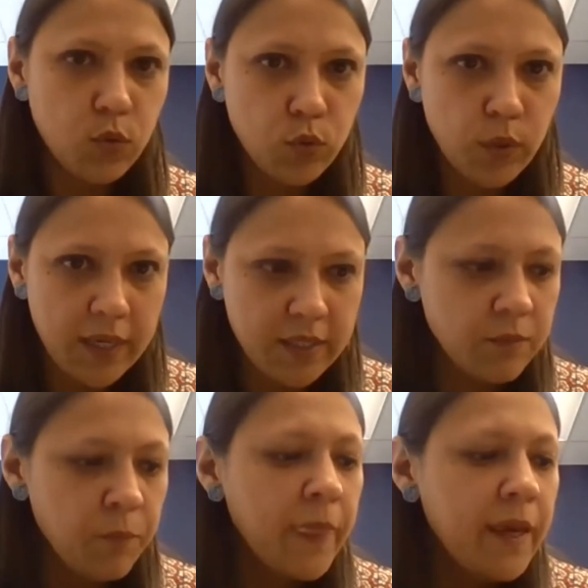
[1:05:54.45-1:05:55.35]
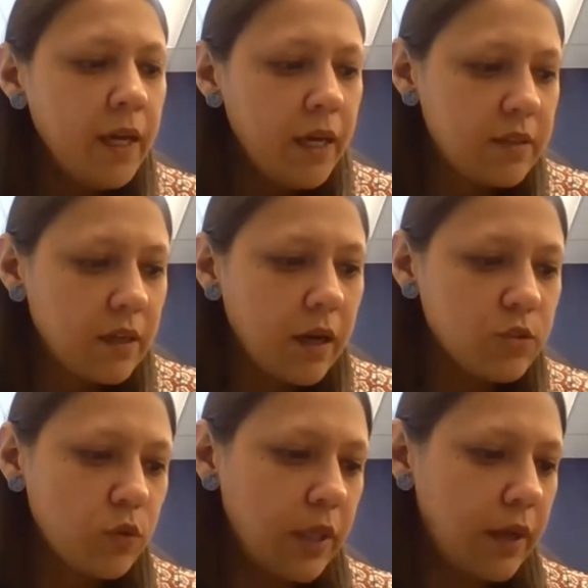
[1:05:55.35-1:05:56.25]
of the Economic,
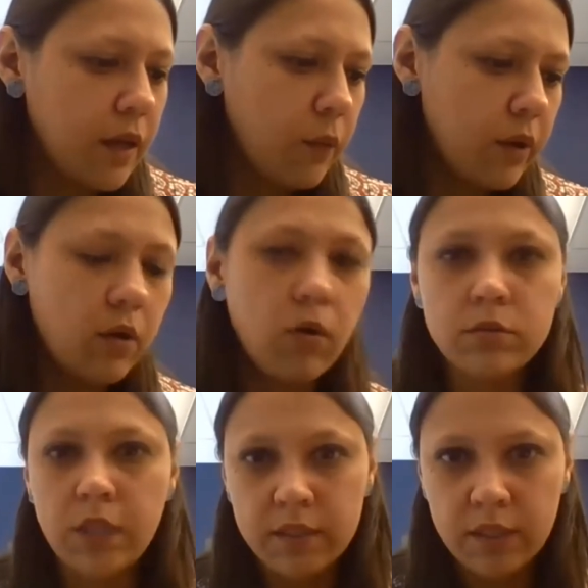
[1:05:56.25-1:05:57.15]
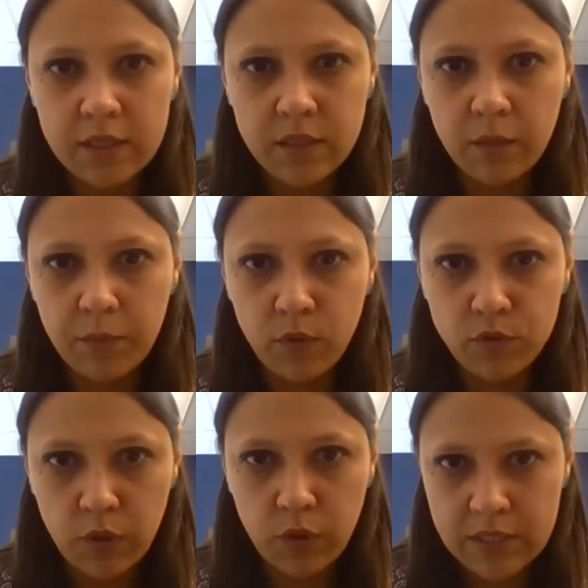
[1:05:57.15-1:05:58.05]
Social and Cultural Rights Committee
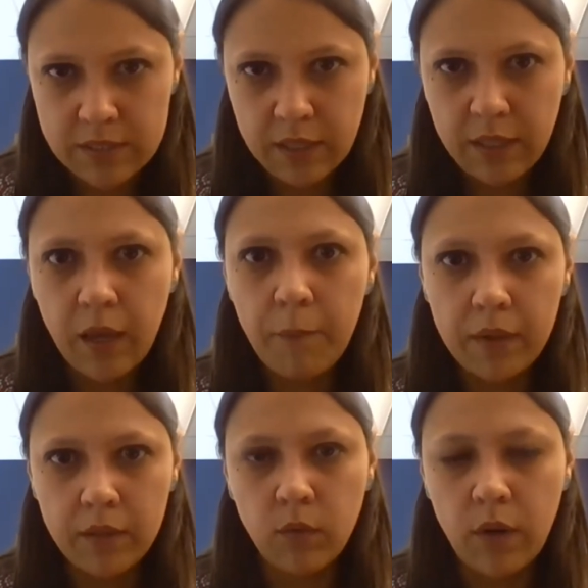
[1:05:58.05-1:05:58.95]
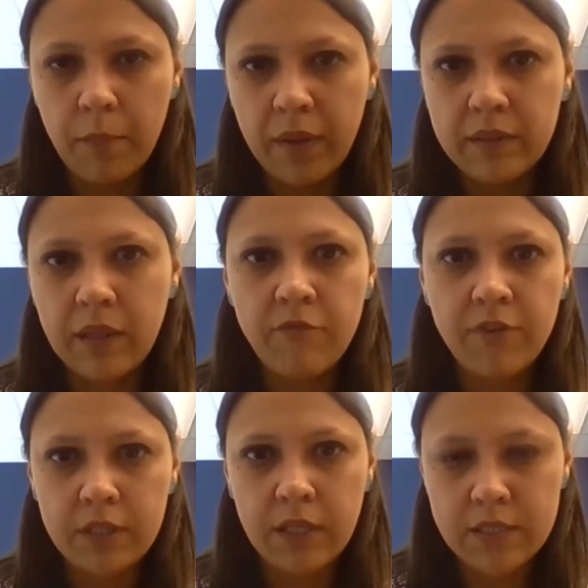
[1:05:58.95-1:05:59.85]
that has to do with
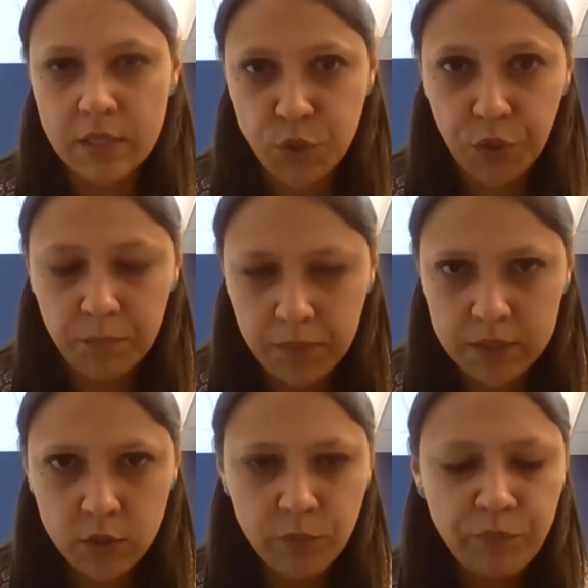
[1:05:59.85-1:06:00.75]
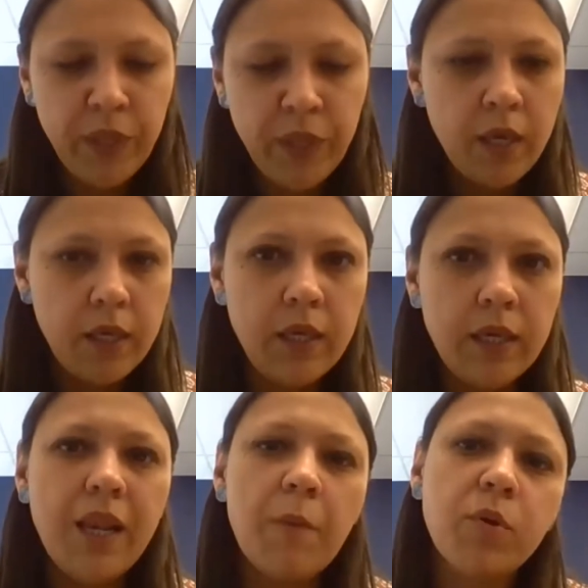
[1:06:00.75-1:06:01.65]
assisted reproduction techniques,
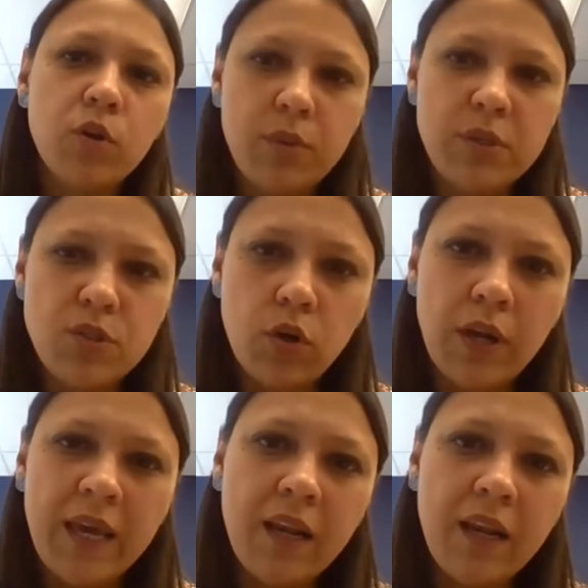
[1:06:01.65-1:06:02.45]
especially